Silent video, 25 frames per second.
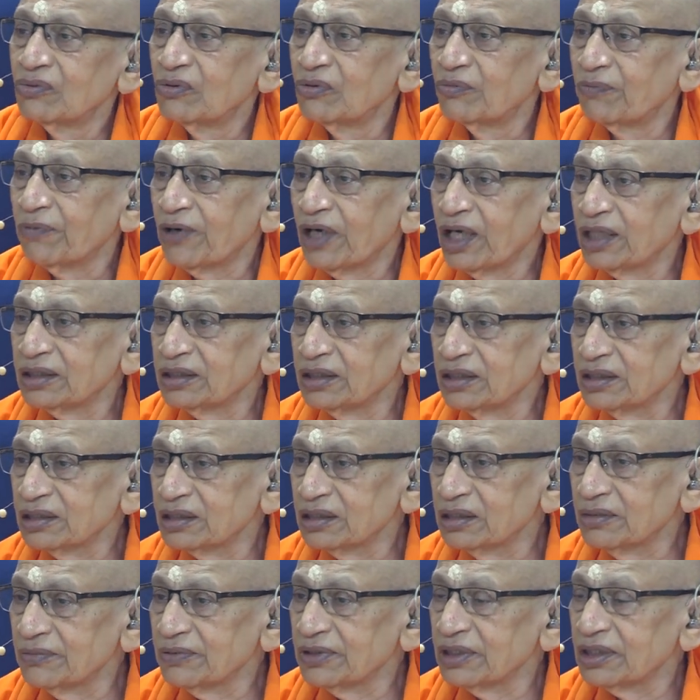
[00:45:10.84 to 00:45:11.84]
Upadhi is
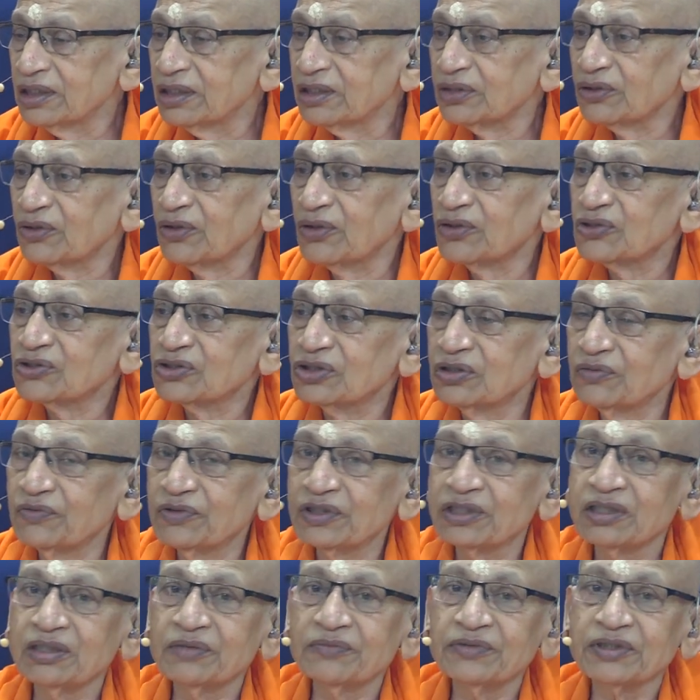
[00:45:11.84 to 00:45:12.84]
limited, costume
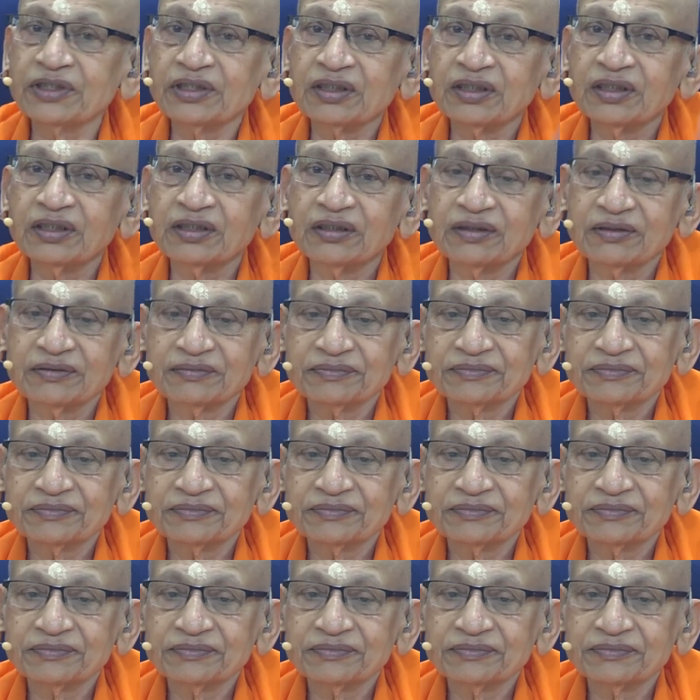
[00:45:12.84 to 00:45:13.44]
is limited.